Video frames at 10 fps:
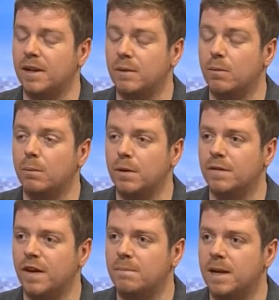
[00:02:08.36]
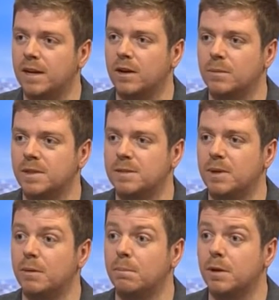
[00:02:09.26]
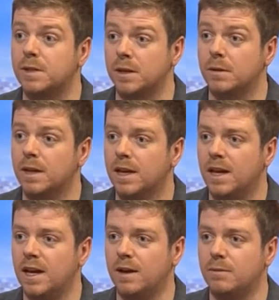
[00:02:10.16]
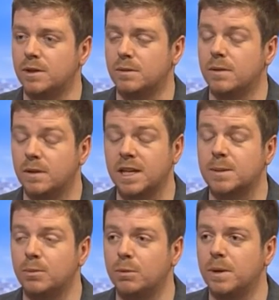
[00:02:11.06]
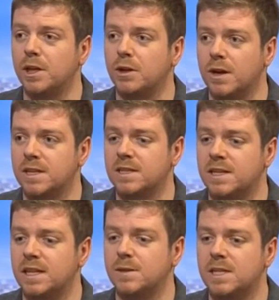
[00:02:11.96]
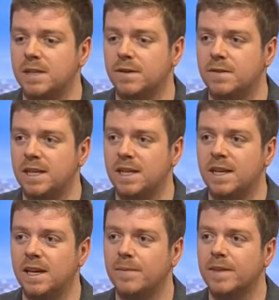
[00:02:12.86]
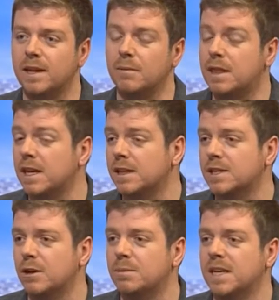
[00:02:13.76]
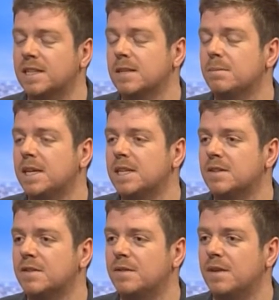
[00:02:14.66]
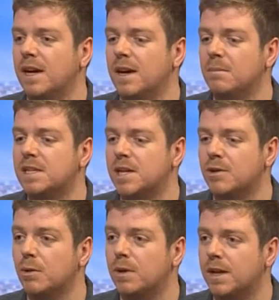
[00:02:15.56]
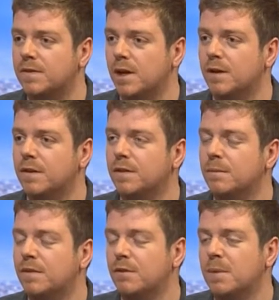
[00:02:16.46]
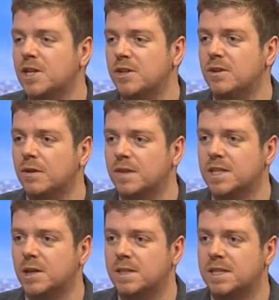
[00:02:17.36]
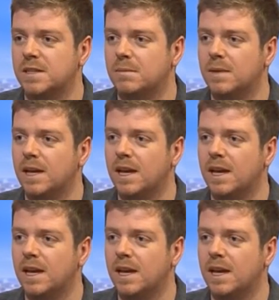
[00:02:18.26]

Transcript: another 1.5 billion kilometres beyond Pluto, which was explored by New Horizons in 2015. And we think this object is a piece of material left over from the formation of the solar system.